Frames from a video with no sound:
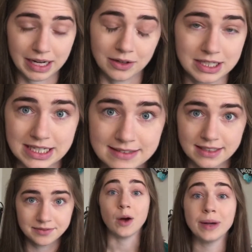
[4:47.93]
Prioritize
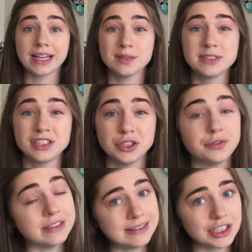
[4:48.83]
it. Now, when it comes
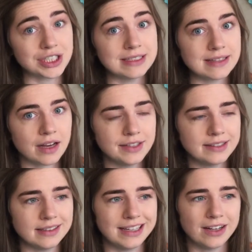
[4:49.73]
to physicians,
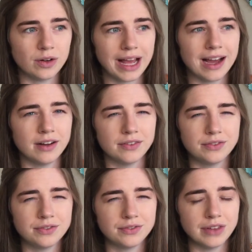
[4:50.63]
obviously they don't have
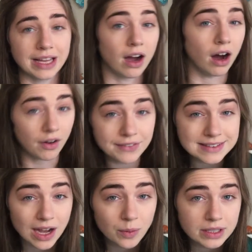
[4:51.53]
like
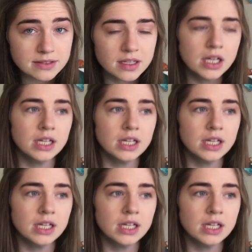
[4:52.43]
office hours.